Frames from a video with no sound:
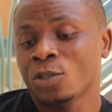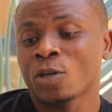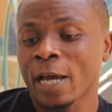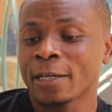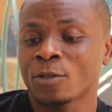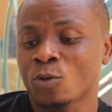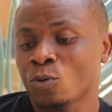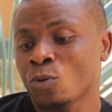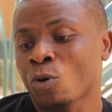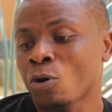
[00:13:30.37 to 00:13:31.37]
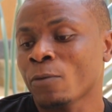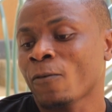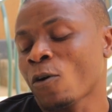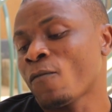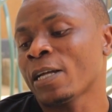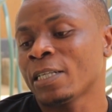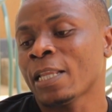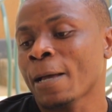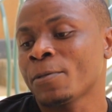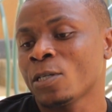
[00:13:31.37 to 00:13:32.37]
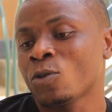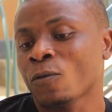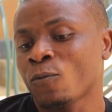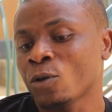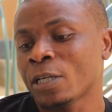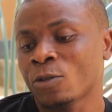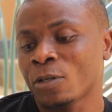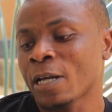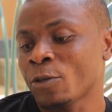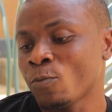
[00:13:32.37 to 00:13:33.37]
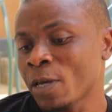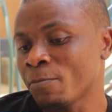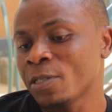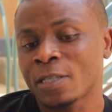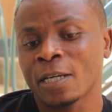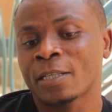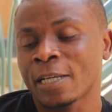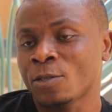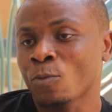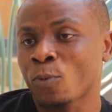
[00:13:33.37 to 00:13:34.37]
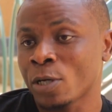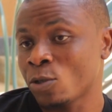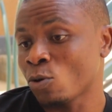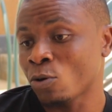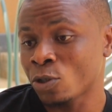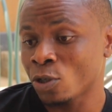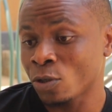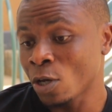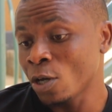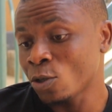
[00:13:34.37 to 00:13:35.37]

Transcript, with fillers: tried to co cover the lapses of one another you make mistake there's no point to continue